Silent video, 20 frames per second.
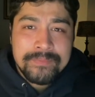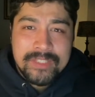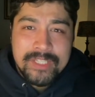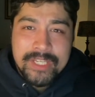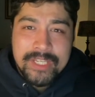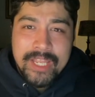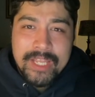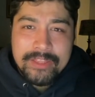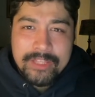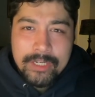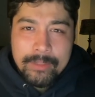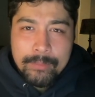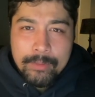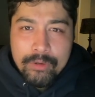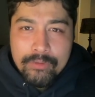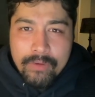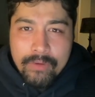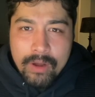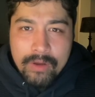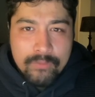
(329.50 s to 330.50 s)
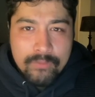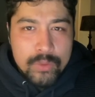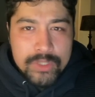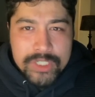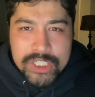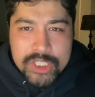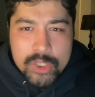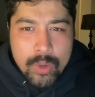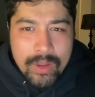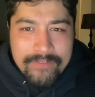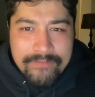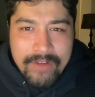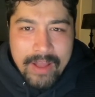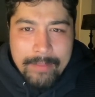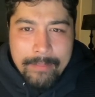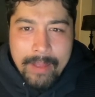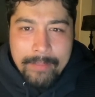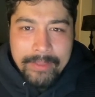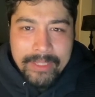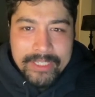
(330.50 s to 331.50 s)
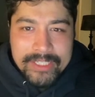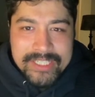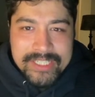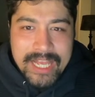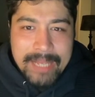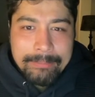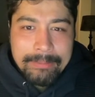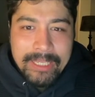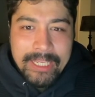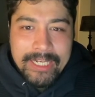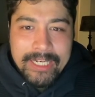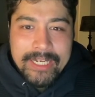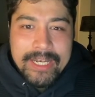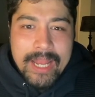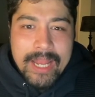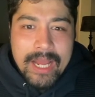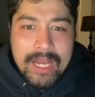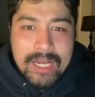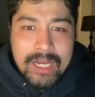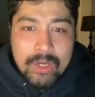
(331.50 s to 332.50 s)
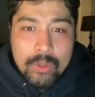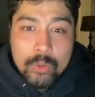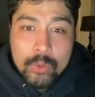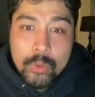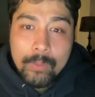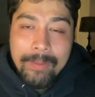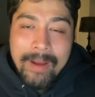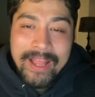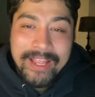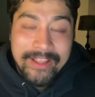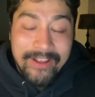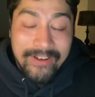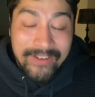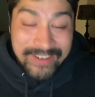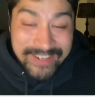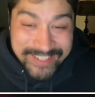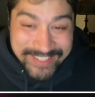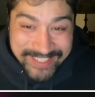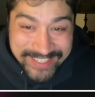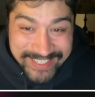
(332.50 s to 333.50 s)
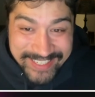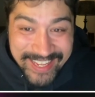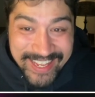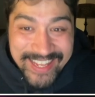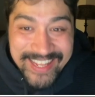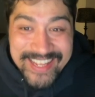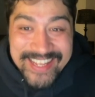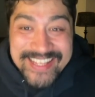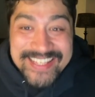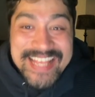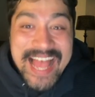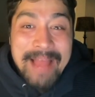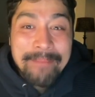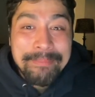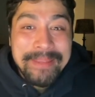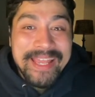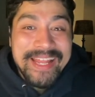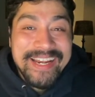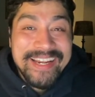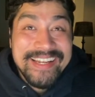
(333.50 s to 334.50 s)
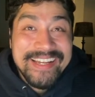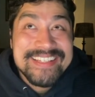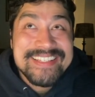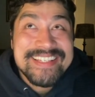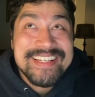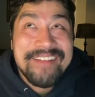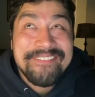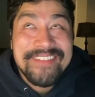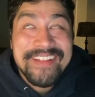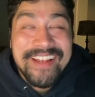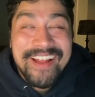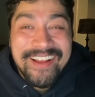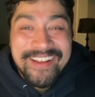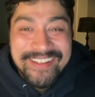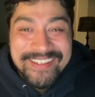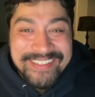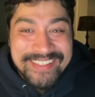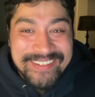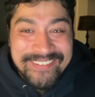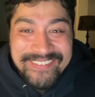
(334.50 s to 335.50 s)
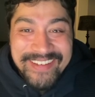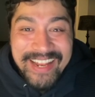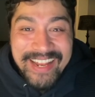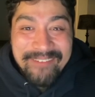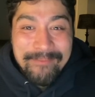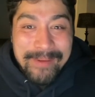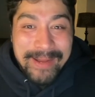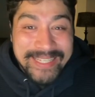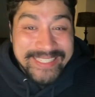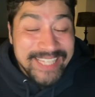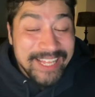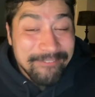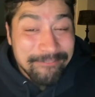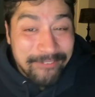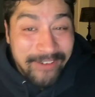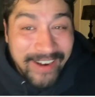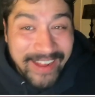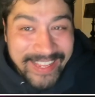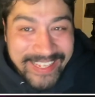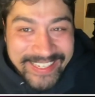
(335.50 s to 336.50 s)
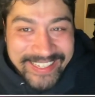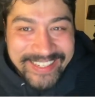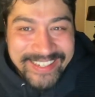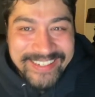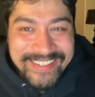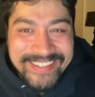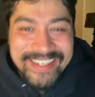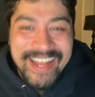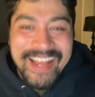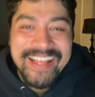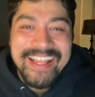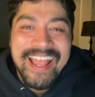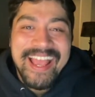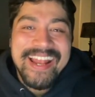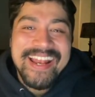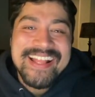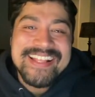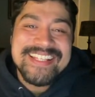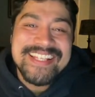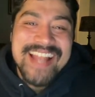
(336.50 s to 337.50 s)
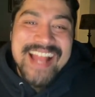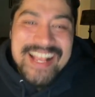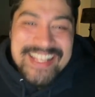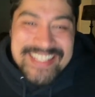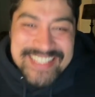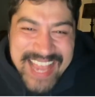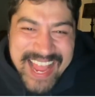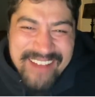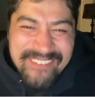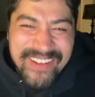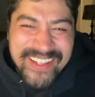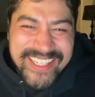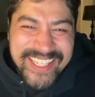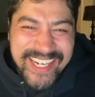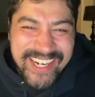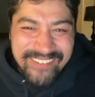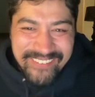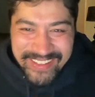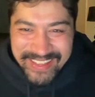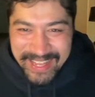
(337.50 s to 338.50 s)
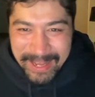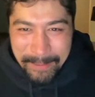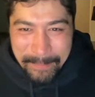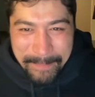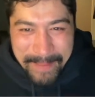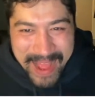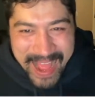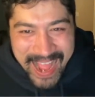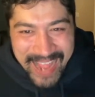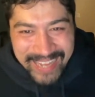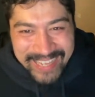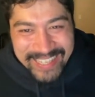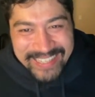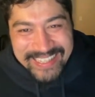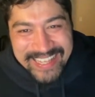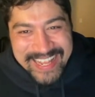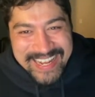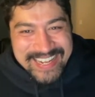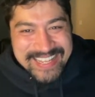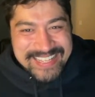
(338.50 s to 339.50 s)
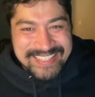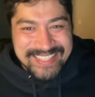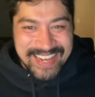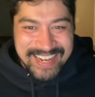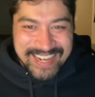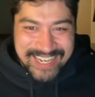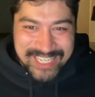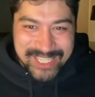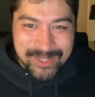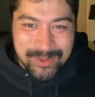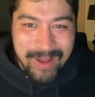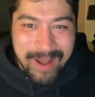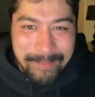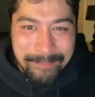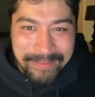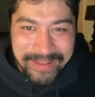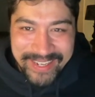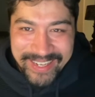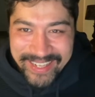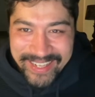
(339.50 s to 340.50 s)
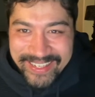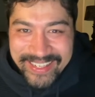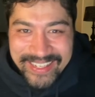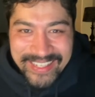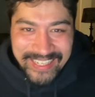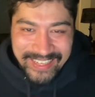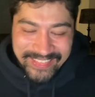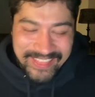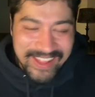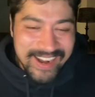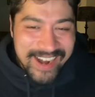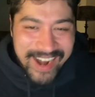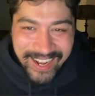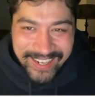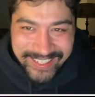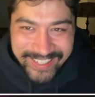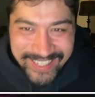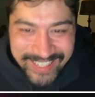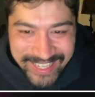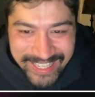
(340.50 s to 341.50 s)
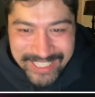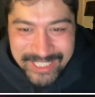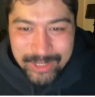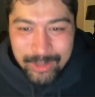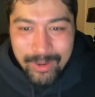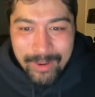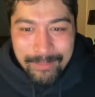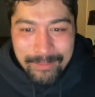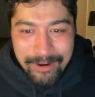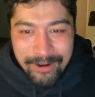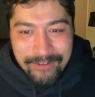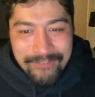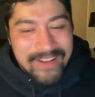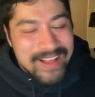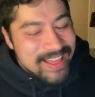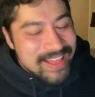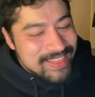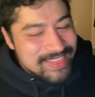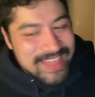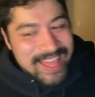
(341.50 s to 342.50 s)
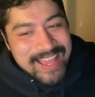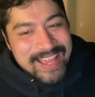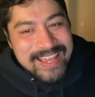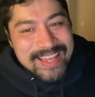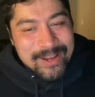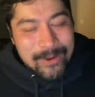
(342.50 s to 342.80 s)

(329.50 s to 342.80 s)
to get their move off, which is quite fine by me. Zap Cannon now, oh my, Zap Cannon is enough to knock us out. Never mind, left right, good night. And it's an Escavalier in the back, and they decide to swap it in. They're not gonna get to a move. They